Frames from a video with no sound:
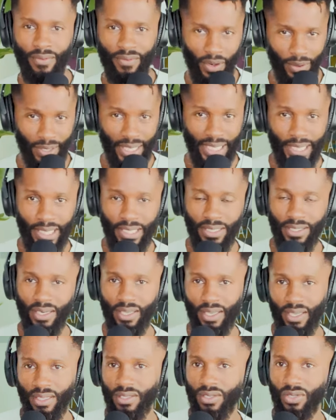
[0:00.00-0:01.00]
Very easy
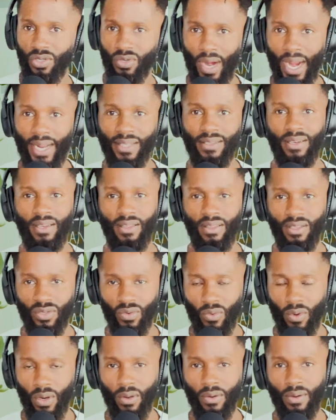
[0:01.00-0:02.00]
to get distracted in
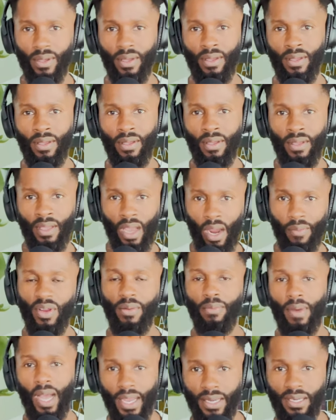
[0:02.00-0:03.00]
this world. I'm
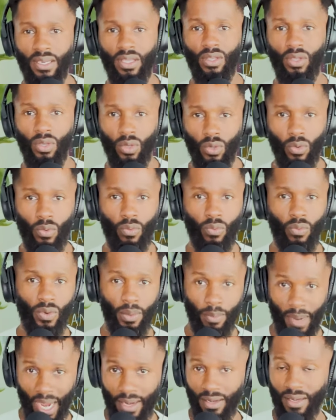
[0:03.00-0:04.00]
reminding you,
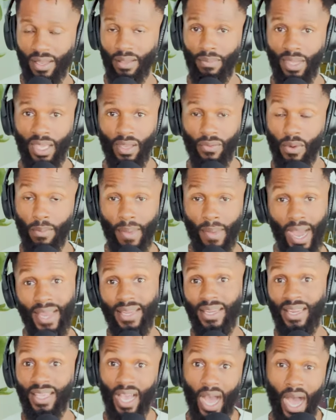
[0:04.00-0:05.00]
reminding me,
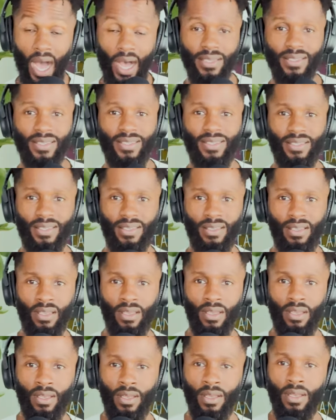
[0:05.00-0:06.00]
reminding us
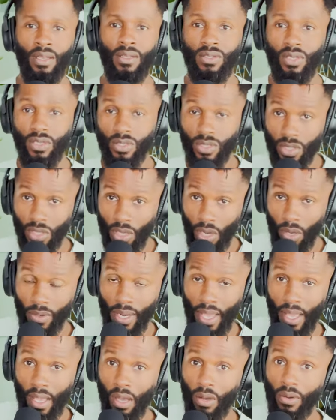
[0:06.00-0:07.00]
to slow
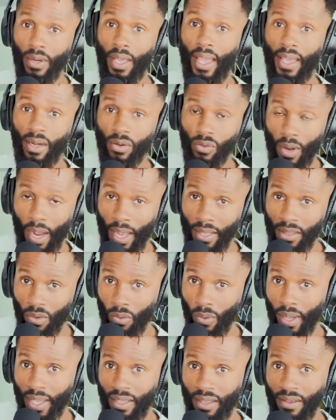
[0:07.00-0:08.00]
down and ride the
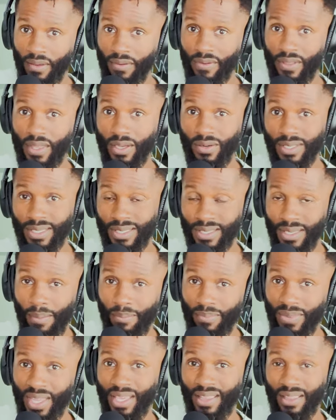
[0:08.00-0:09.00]
wave. There's
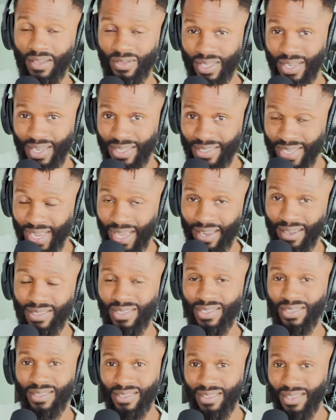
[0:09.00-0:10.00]
something, there's an
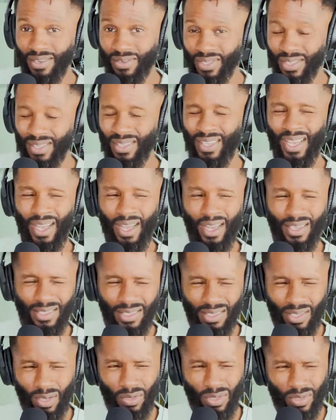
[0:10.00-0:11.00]
intelligence, there's a, a
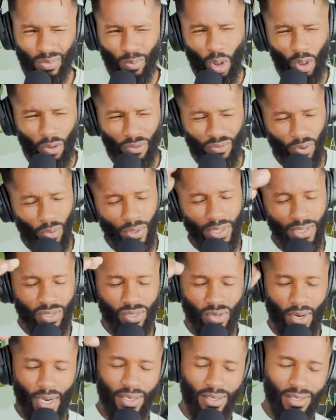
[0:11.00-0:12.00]
still small voice
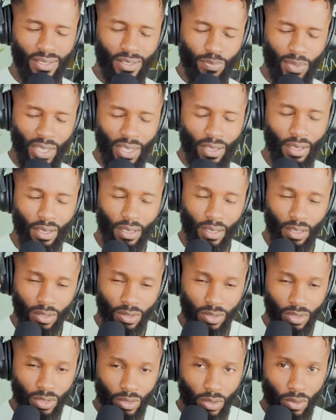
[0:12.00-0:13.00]
trying to speak
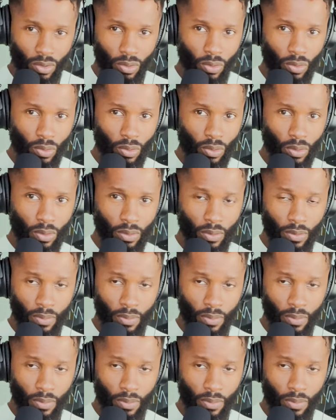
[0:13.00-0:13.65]
to,